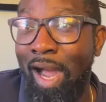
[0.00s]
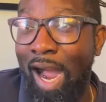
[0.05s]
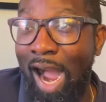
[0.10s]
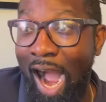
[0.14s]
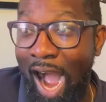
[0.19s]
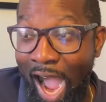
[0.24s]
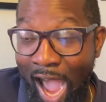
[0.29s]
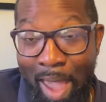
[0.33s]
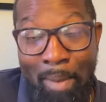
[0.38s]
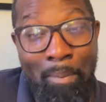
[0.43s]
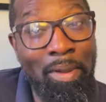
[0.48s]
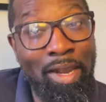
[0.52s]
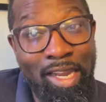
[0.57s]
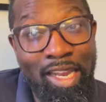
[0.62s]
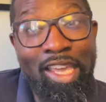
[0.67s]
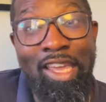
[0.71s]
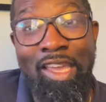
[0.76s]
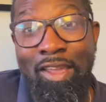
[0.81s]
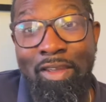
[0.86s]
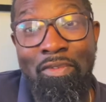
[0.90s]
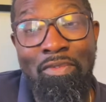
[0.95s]
I
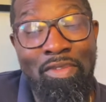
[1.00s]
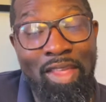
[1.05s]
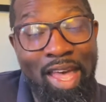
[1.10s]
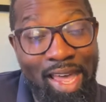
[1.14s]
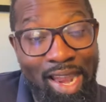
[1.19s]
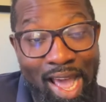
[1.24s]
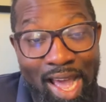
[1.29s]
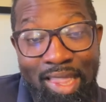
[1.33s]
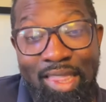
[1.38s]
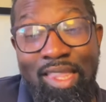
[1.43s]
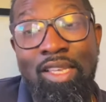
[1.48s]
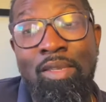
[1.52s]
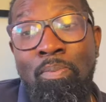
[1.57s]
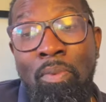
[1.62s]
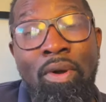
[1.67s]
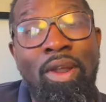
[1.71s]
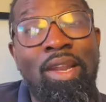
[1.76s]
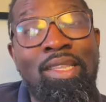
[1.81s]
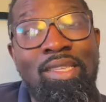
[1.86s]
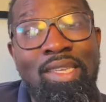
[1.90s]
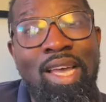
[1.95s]
believe that at this
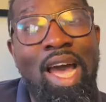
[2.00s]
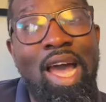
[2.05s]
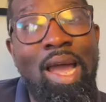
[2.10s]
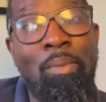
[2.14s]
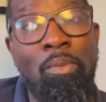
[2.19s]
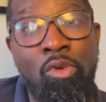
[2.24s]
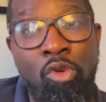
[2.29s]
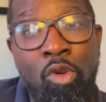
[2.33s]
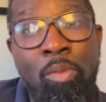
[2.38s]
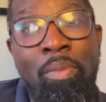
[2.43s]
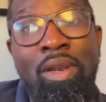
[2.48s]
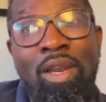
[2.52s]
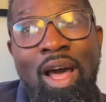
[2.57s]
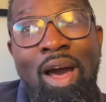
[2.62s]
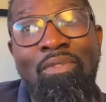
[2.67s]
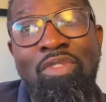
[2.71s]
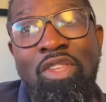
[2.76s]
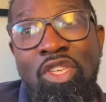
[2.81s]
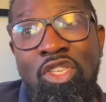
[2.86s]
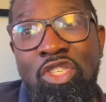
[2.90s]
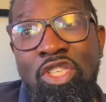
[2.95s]
point in time, Ruben
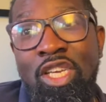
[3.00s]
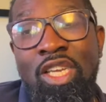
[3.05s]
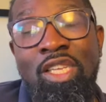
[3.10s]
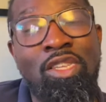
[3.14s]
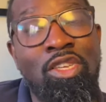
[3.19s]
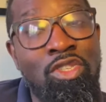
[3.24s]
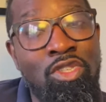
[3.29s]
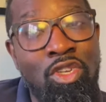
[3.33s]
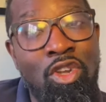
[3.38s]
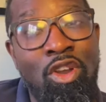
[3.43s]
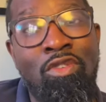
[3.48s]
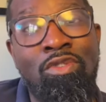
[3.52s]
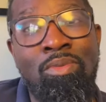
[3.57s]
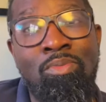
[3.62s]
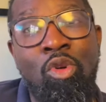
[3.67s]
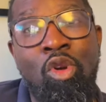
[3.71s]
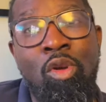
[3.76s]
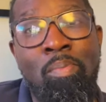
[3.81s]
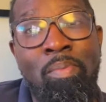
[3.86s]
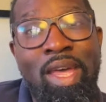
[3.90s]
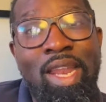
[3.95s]
Loftus-Cheek deserves
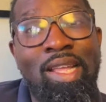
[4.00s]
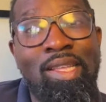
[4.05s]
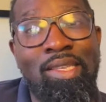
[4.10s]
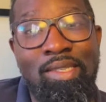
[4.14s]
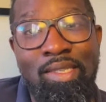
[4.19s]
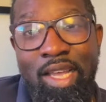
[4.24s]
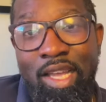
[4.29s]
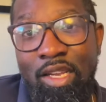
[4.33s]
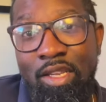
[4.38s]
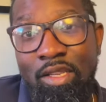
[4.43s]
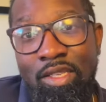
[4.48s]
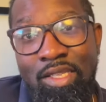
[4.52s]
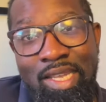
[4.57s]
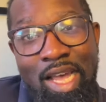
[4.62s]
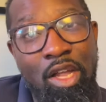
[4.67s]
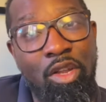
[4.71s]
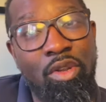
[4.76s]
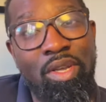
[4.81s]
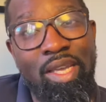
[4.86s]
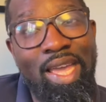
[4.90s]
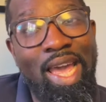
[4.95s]
more minutes than
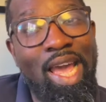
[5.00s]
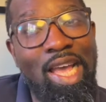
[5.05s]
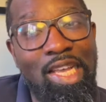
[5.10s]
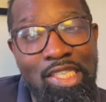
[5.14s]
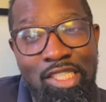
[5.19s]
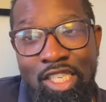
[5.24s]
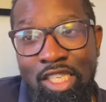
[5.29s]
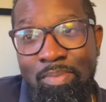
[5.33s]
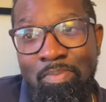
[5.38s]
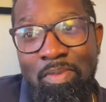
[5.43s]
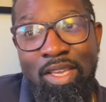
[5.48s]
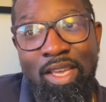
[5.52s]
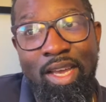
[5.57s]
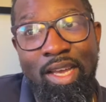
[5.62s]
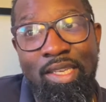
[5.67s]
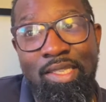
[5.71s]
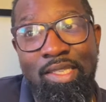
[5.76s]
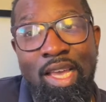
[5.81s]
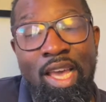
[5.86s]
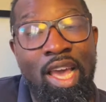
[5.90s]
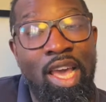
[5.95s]
Saul Niguez, just
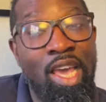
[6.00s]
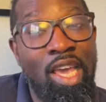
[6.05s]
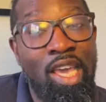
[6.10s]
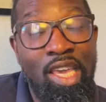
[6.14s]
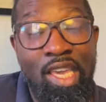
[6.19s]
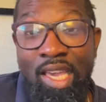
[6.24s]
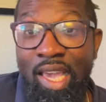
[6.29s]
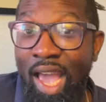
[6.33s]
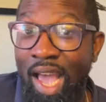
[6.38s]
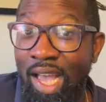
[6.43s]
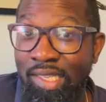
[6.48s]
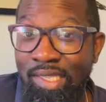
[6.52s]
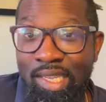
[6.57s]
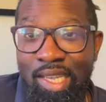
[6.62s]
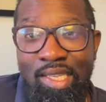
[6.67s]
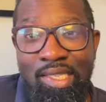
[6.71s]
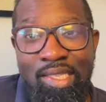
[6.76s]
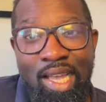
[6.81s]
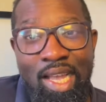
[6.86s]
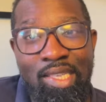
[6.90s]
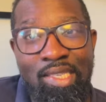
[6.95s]
because he has the
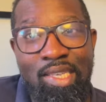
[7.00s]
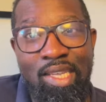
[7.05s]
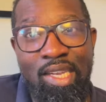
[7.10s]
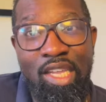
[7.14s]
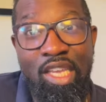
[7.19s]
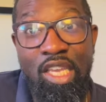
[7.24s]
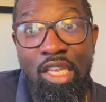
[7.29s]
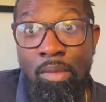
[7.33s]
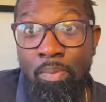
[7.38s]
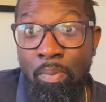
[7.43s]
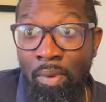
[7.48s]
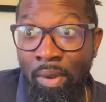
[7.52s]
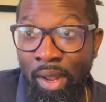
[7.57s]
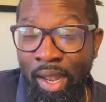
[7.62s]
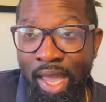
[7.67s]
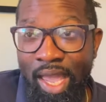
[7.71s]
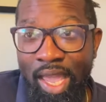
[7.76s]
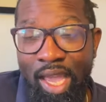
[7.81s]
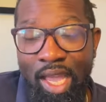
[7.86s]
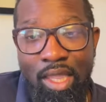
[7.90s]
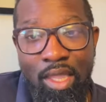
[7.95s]
intensity. He's
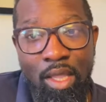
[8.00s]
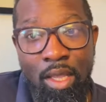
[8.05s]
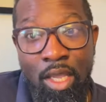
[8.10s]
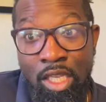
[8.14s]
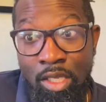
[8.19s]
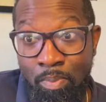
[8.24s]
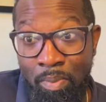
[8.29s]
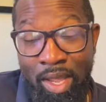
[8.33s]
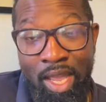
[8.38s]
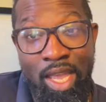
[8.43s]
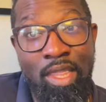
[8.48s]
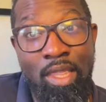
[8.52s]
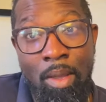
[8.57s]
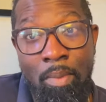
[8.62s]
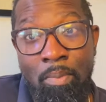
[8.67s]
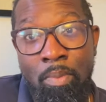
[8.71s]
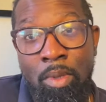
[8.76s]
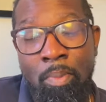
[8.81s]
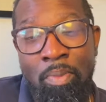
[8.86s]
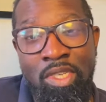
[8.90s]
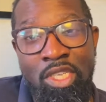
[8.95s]
playing the
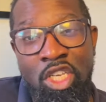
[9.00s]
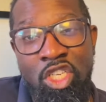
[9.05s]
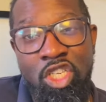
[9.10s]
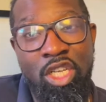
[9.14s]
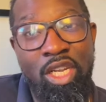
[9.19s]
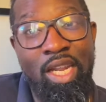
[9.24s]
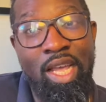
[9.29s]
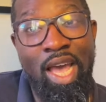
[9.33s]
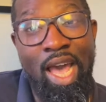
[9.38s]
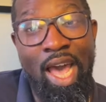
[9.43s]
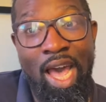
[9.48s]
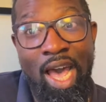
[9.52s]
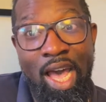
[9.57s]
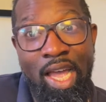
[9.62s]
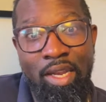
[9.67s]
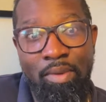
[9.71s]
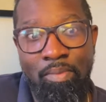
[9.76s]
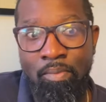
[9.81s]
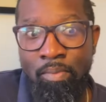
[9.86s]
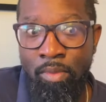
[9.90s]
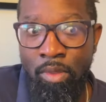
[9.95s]
position
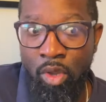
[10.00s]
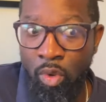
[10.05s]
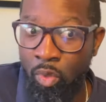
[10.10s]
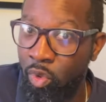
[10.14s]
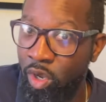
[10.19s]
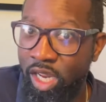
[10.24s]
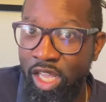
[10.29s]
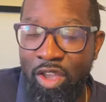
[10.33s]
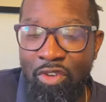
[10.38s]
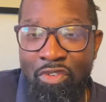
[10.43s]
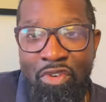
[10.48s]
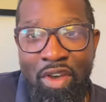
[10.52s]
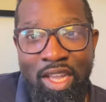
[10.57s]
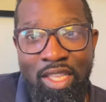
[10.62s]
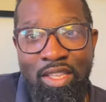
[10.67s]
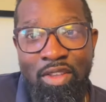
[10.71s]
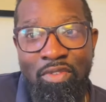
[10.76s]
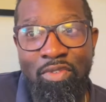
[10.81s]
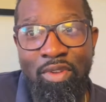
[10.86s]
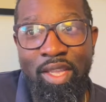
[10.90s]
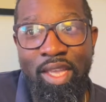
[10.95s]
at really
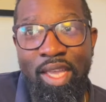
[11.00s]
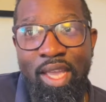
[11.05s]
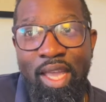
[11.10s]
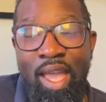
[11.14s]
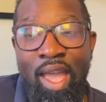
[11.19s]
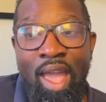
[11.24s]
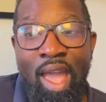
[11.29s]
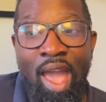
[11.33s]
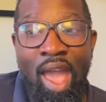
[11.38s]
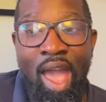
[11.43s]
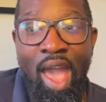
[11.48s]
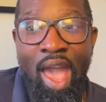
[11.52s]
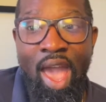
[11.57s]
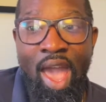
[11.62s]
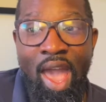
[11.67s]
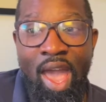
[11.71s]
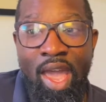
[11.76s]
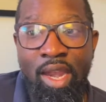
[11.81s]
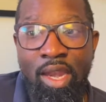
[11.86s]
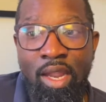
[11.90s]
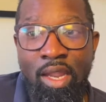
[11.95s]
effectively.
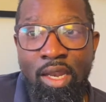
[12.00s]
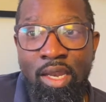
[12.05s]
And